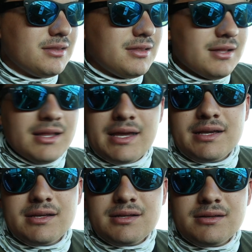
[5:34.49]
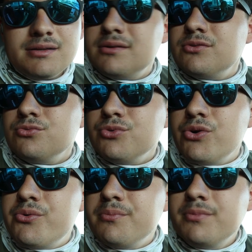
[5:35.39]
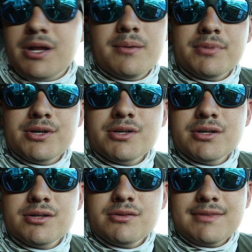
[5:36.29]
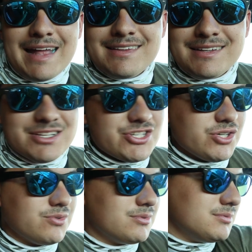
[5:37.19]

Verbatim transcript: the like room number. That's an issue.